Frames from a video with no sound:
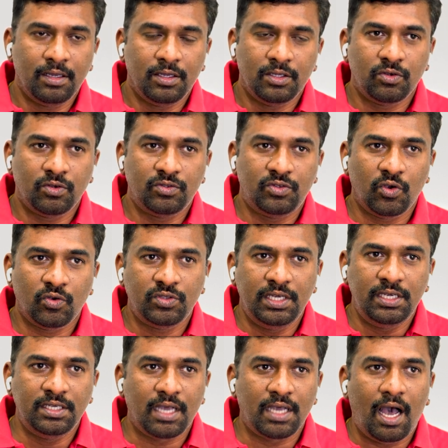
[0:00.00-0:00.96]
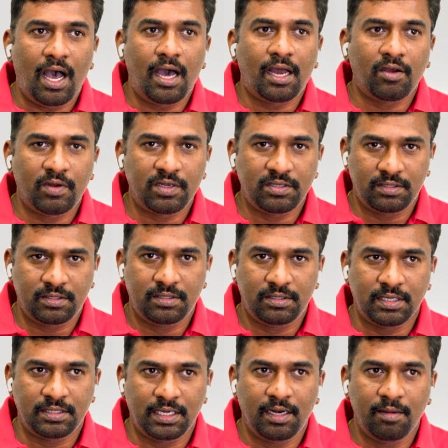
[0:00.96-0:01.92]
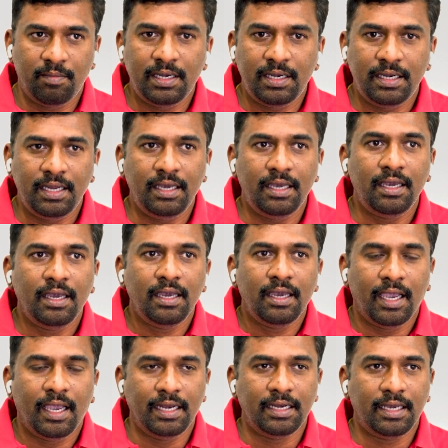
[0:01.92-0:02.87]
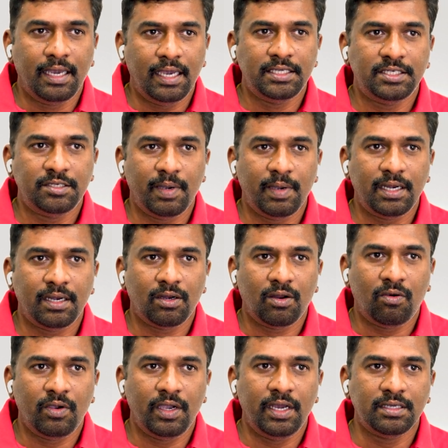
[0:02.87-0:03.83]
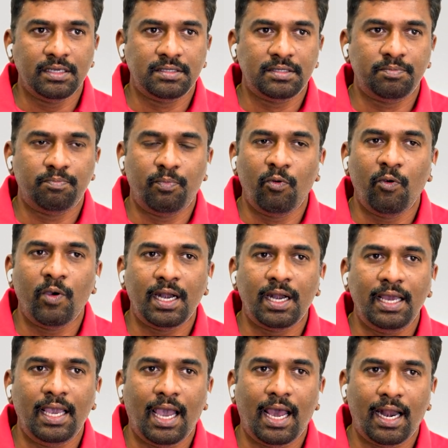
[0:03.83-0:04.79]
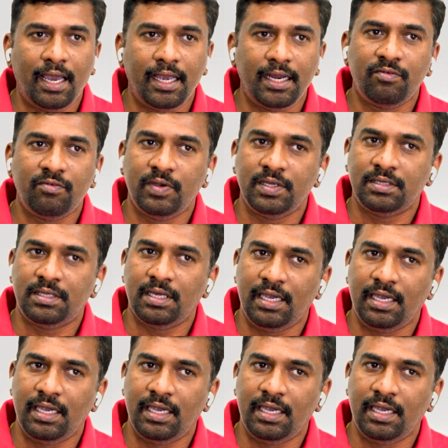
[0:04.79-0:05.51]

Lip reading: So these are our sustainability engagement. No, it is purely aligned with the